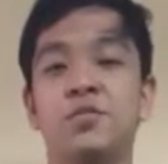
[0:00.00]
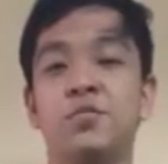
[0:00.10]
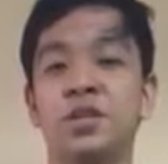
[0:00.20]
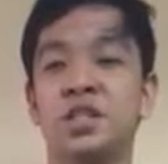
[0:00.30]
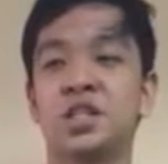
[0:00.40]

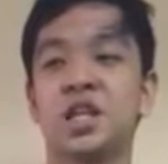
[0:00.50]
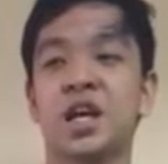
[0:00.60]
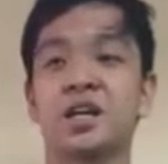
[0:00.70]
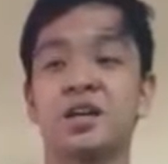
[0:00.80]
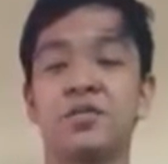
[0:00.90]

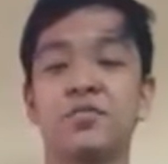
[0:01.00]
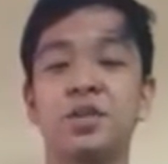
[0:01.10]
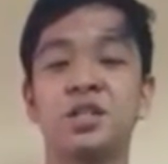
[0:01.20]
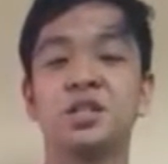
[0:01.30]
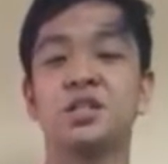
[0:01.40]

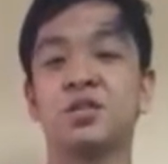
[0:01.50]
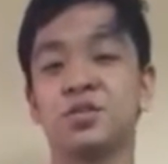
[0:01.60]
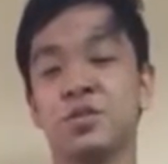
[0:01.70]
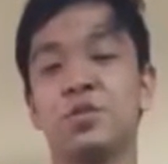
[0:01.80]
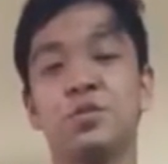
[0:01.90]
which is
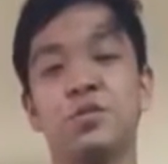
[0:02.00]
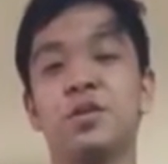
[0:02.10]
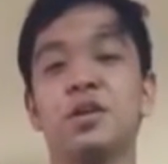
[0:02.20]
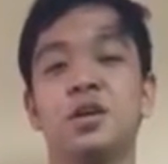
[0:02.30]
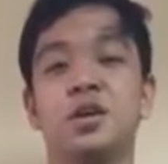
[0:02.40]
also
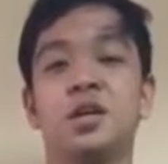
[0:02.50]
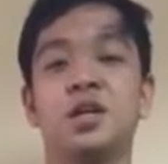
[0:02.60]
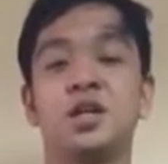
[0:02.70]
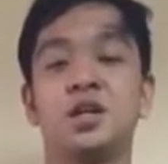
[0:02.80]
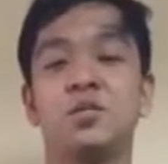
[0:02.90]

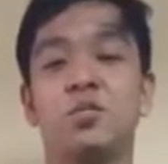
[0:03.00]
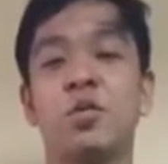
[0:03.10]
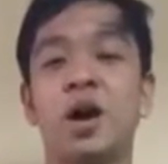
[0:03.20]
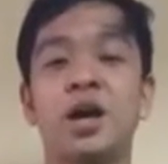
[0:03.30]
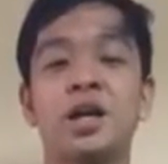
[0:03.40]

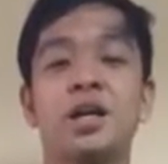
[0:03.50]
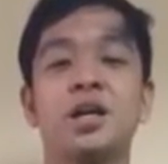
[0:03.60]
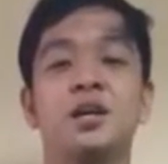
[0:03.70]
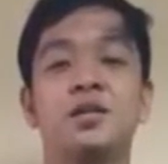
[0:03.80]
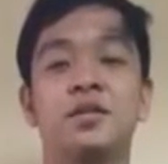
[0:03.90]
why
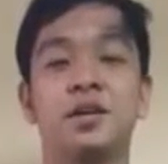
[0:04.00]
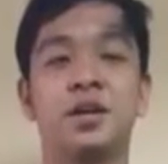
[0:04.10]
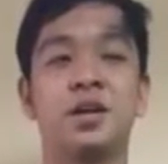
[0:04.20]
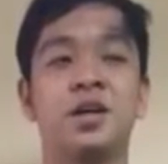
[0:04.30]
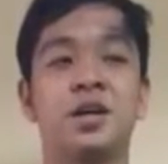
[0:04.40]

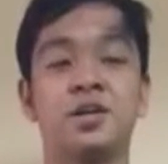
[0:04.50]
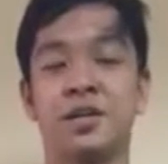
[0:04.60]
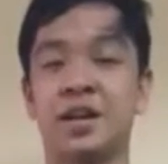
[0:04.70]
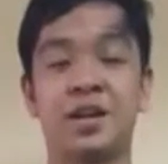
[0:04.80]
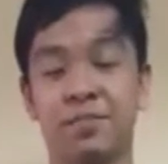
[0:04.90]

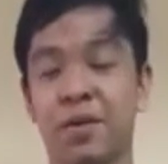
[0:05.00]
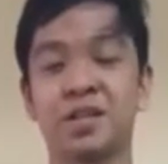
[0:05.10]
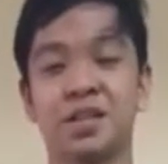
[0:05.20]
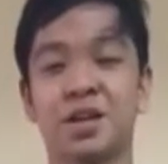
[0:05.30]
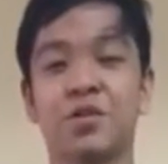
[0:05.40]

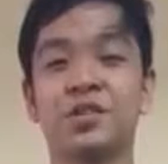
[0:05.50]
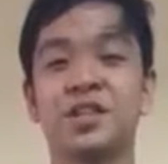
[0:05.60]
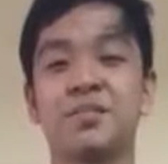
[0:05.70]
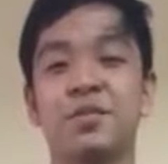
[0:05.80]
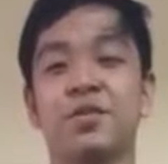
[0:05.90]
the
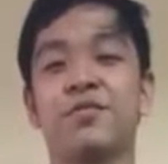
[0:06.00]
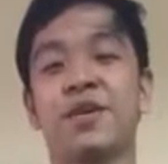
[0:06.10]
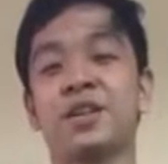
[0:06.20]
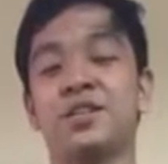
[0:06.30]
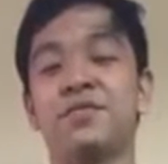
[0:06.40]
concept of
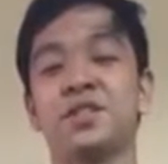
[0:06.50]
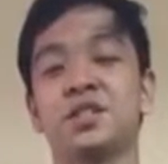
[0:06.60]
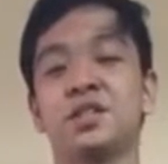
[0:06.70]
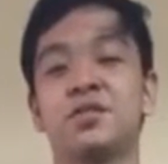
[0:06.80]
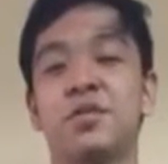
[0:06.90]

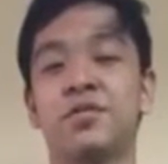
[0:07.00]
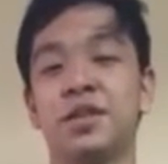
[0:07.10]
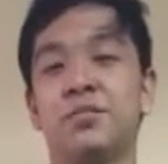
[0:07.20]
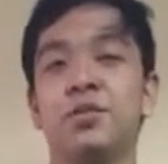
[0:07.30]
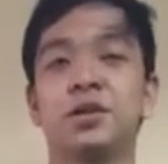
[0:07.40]
artificial
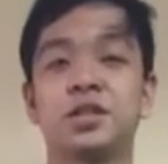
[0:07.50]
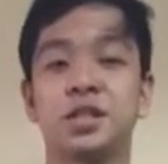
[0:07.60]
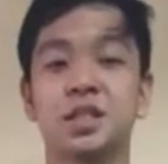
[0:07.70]
gravity works.